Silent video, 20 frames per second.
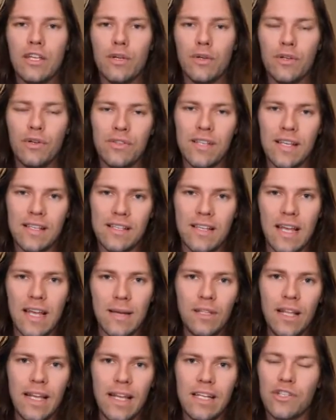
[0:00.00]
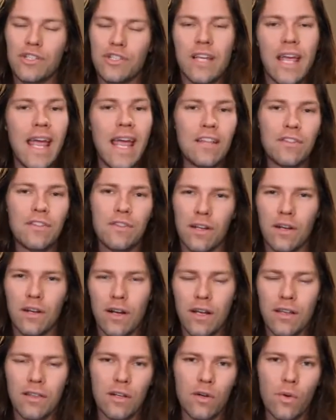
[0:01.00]
you can use that same link, just answer
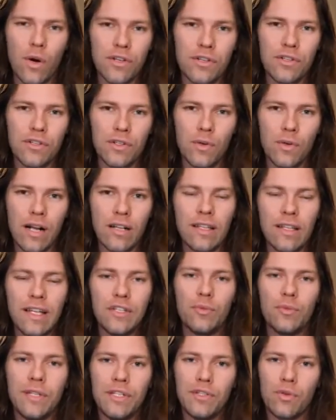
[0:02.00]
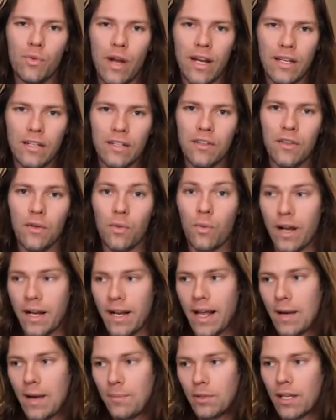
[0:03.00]
the questions correctly, and you'll be directed to the right
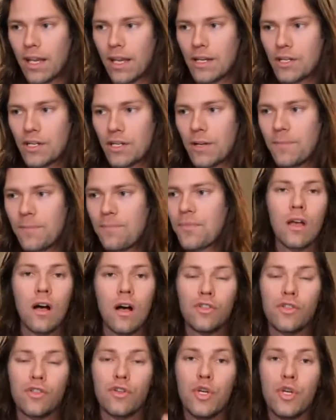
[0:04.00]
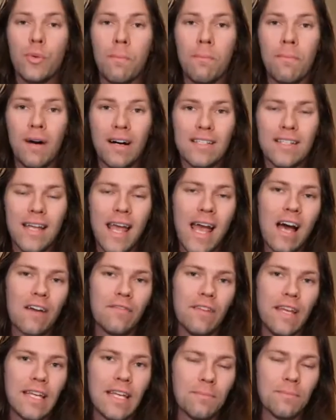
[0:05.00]
application. Also, you must
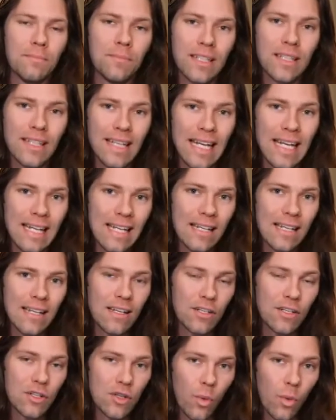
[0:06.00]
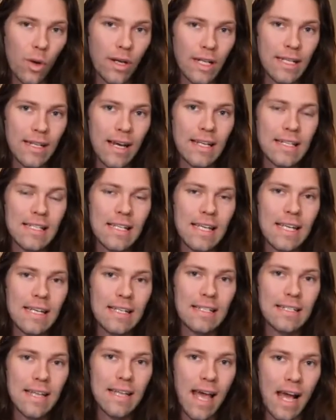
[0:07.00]
have a completed
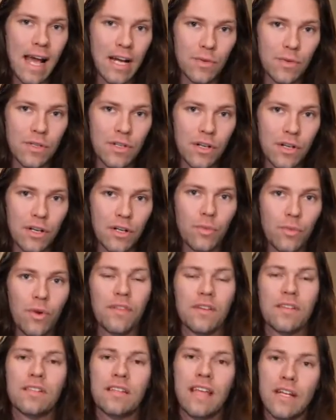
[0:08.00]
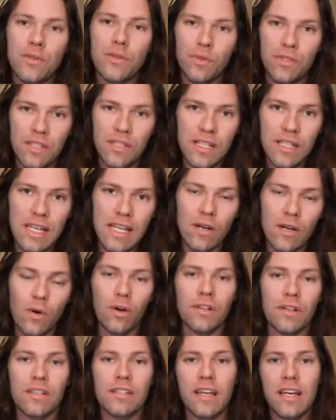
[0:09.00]
2019 tax return with a Schedule C or
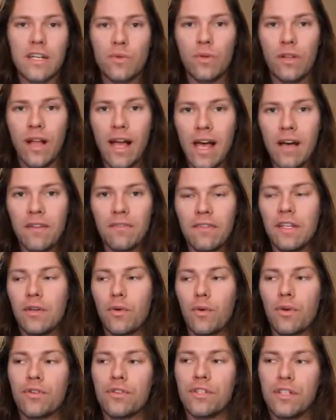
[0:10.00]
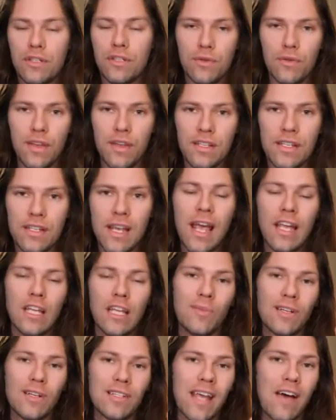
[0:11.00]
a Schedule F in order to do this, and you
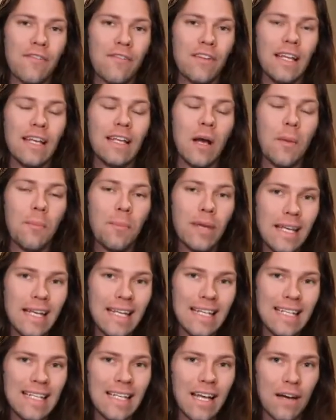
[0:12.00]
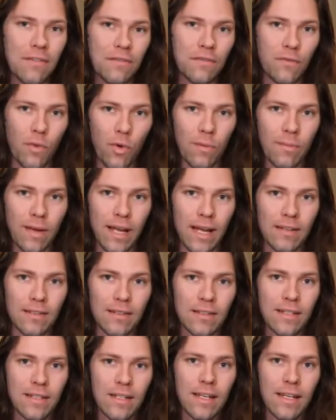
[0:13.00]
must have it in a PDF format.